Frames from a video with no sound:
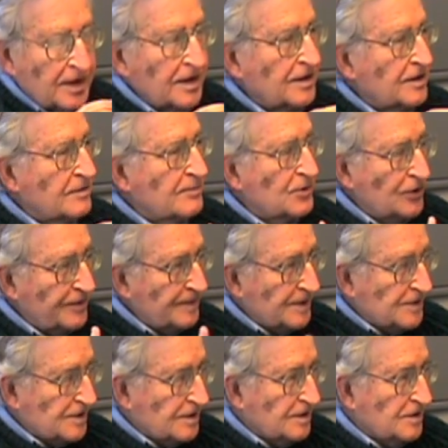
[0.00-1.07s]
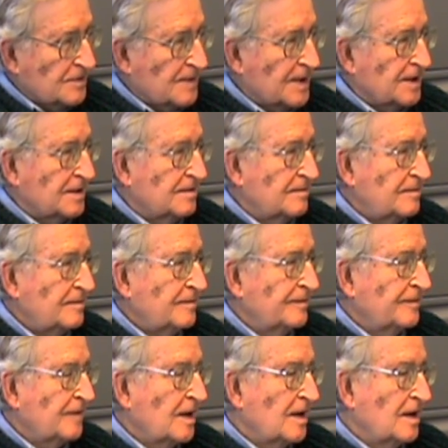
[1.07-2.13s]
and the appointments that he's made.
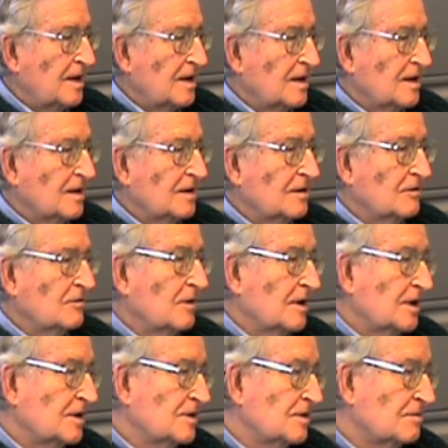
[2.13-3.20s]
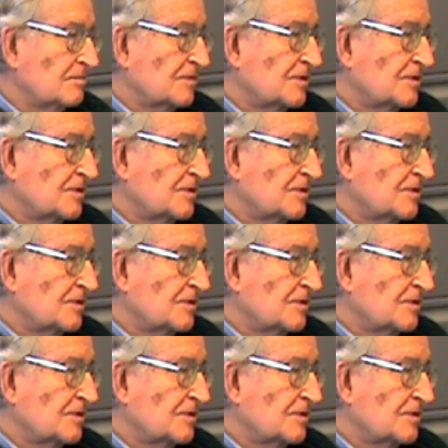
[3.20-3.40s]
What he's